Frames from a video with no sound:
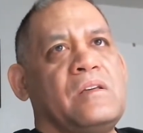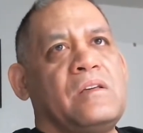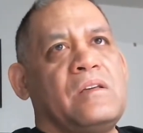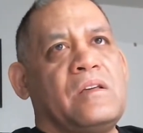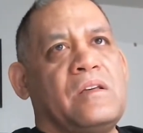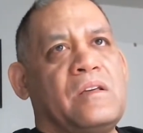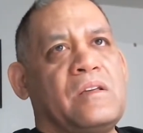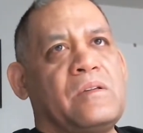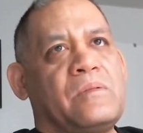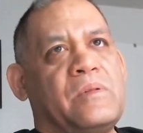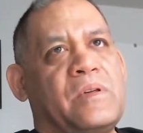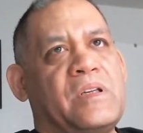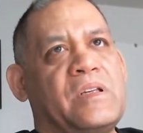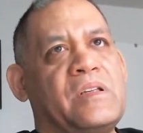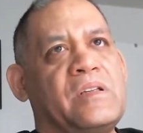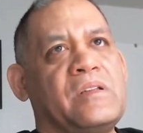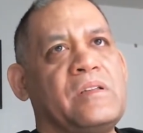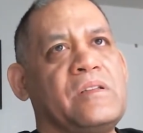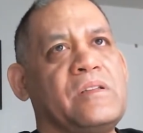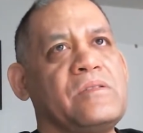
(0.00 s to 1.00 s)
Anyway,
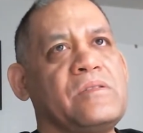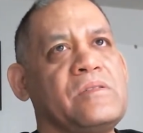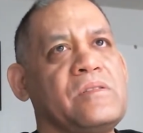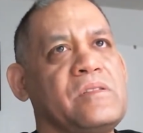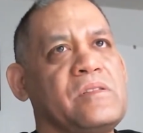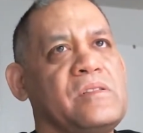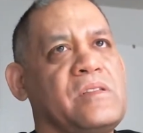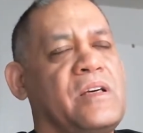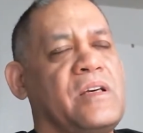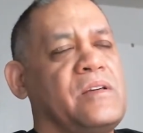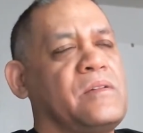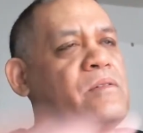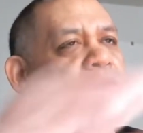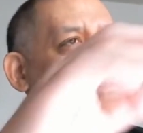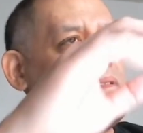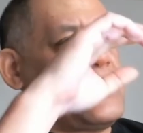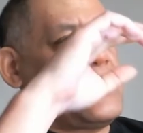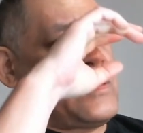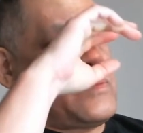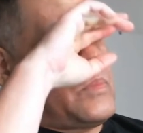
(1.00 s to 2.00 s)
he uses that,
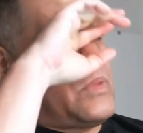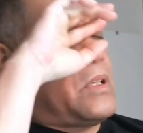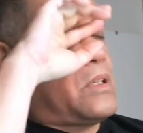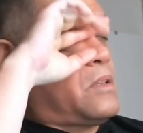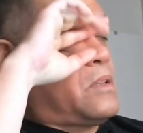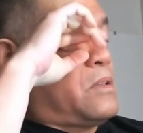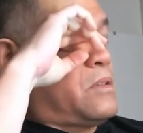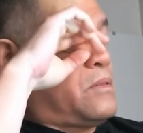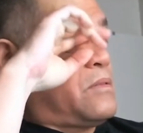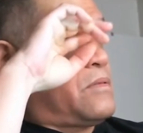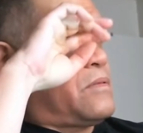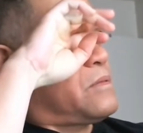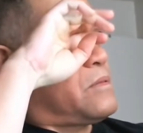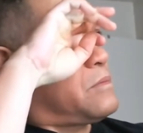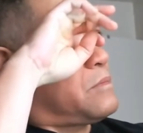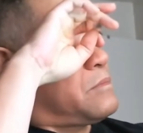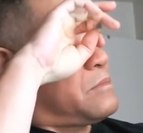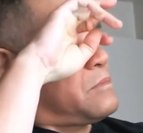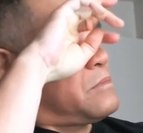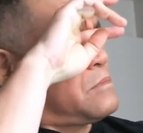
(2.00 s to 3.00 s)
that method of
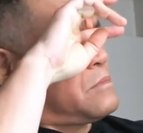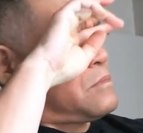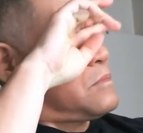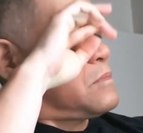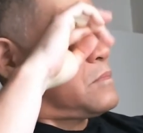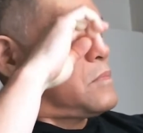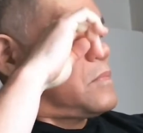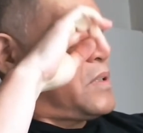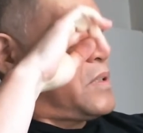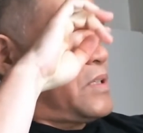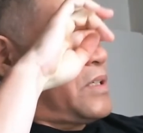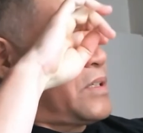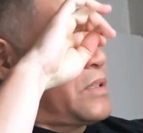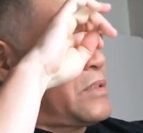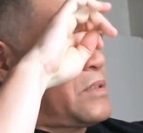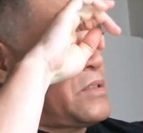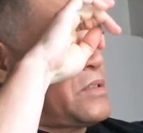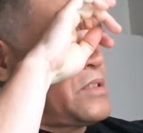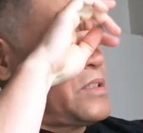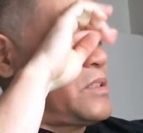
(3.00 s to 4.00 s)

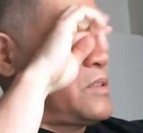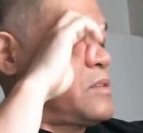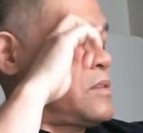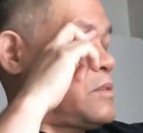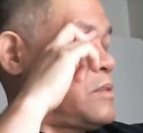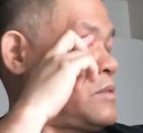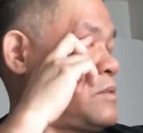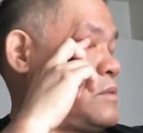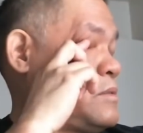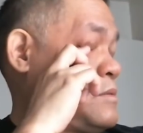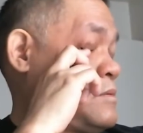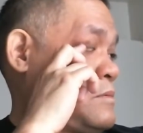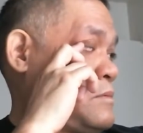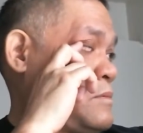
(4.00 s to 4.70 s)
exegesis.